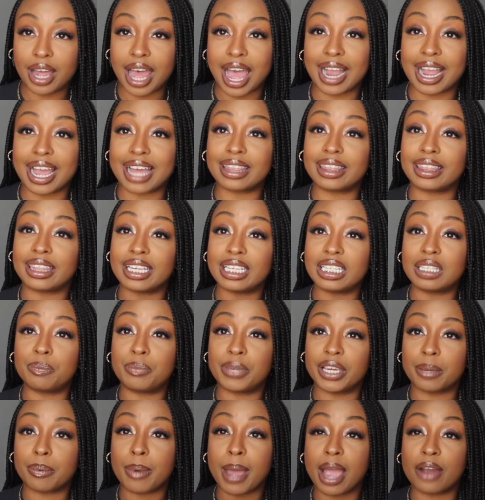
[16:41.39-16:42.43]
I got this
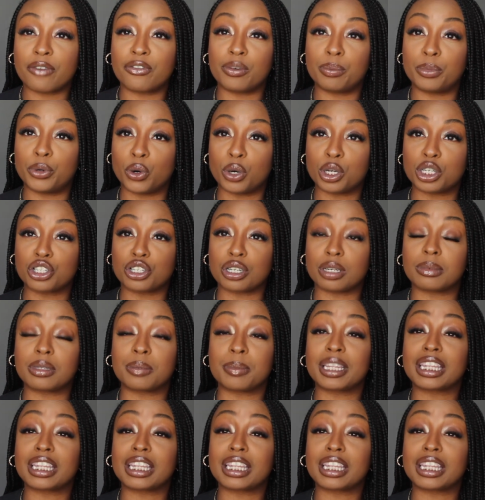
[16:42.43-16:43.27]
big pack from Nordstrom's,